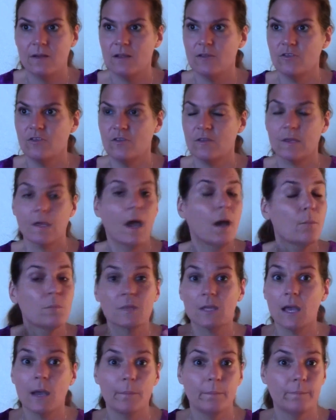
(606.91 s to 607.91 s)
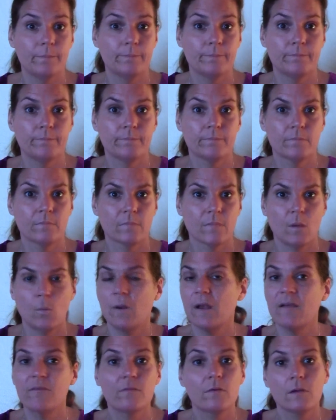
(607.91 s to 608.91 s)
and it just comes up,
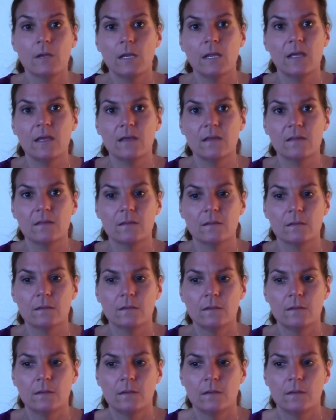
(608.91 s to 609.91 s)
whatever it is,